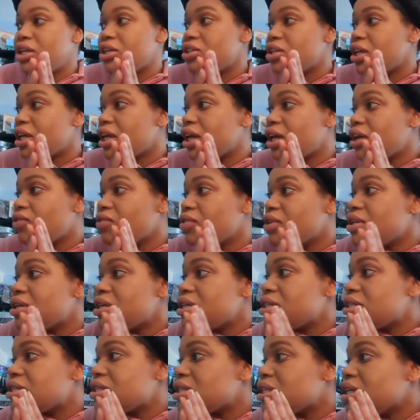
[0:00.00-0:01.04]
because I can't
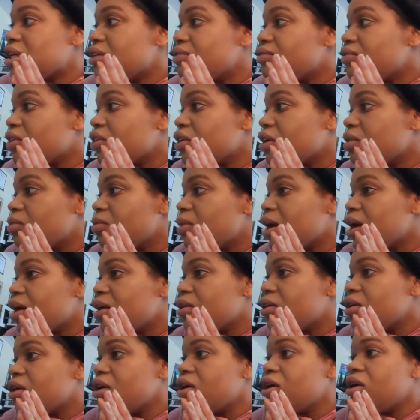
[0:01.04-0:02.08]
really see it very
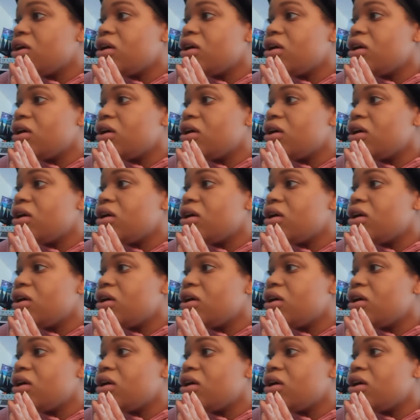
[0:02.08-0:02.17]
well.